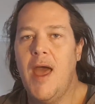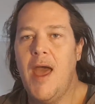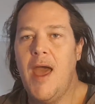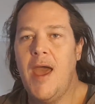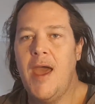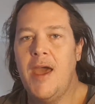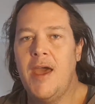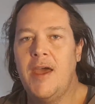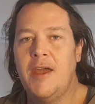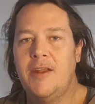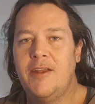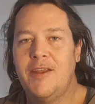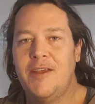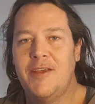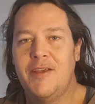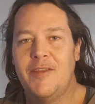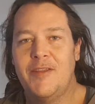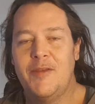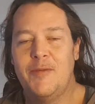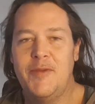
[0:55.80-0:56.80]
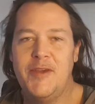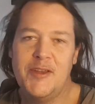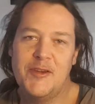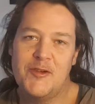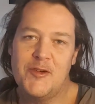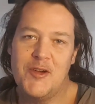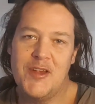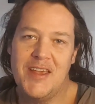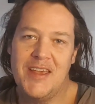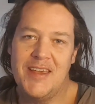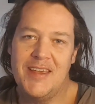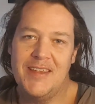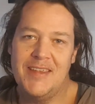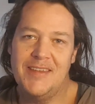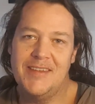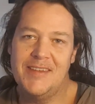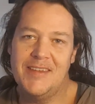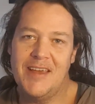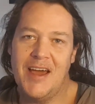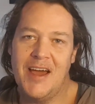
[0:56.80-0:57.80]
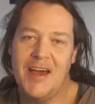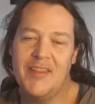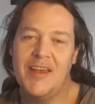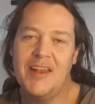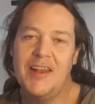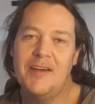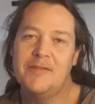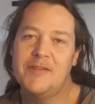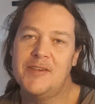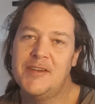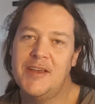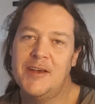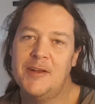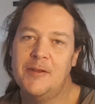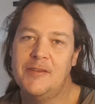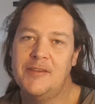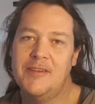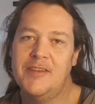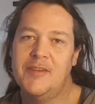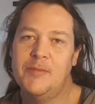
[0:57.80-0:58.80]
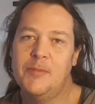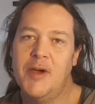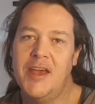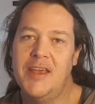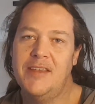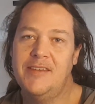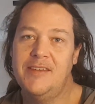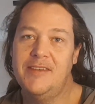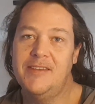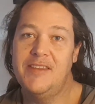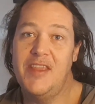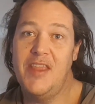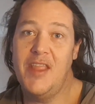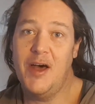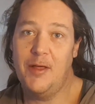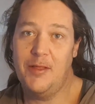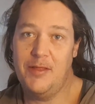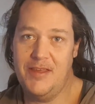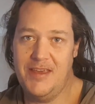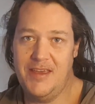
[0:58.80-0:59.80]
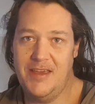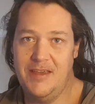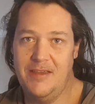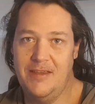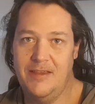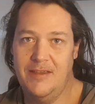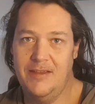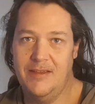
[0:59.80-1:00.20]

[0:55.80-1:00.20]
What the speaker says: And the big trick is they love to tell us this space is nothing.